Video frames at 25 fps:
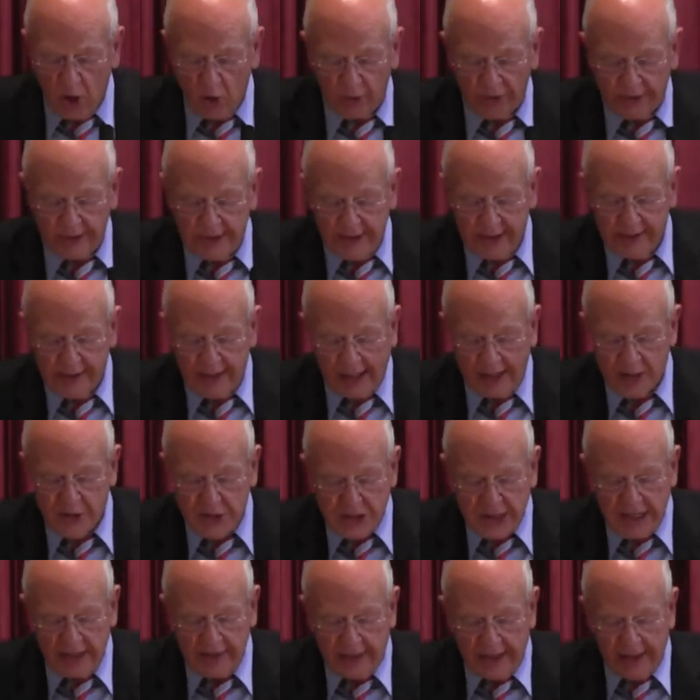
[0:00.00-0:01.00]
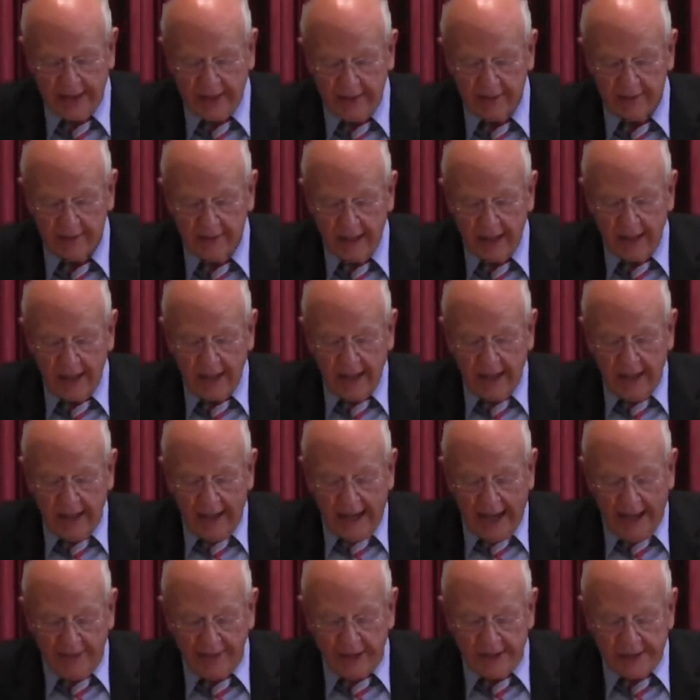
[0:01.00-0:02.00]
Jonah did not see the,
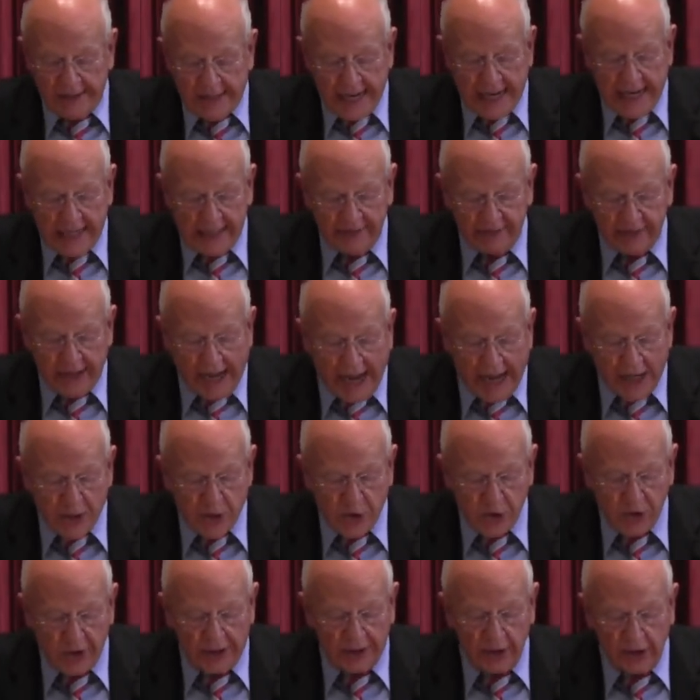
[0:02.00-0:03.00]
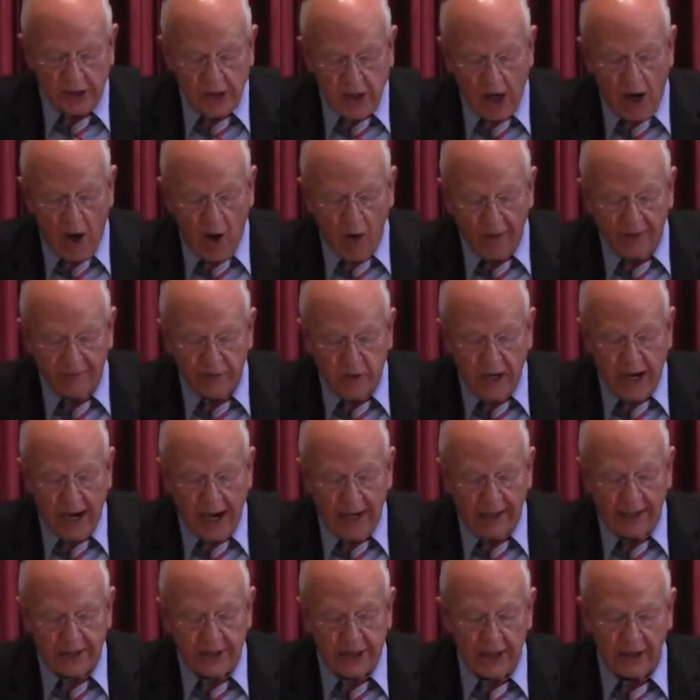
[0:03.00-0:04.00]
uh, the need of answering the call of
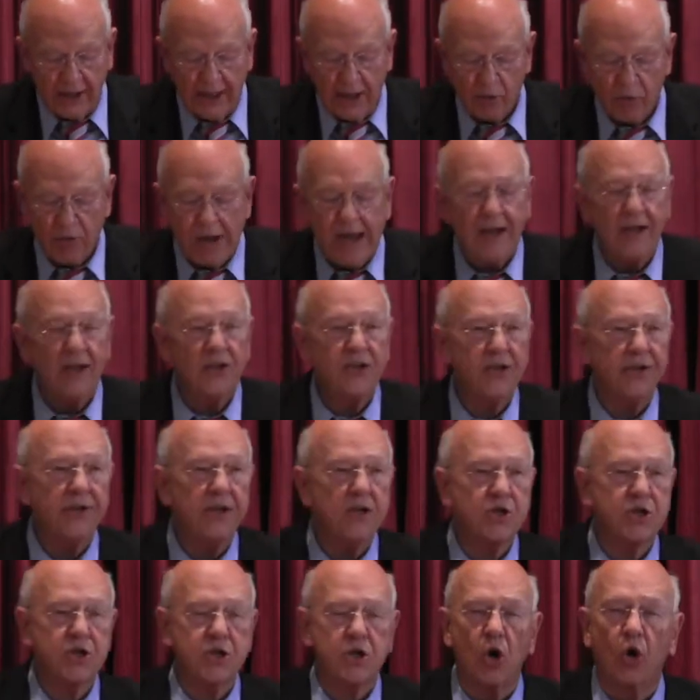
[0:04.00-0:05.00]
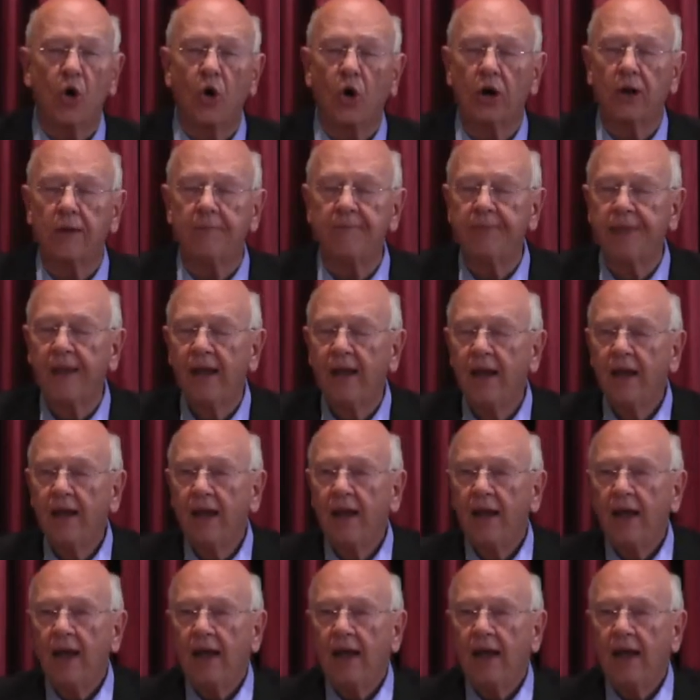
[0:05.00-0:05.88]
God until he ran into the storm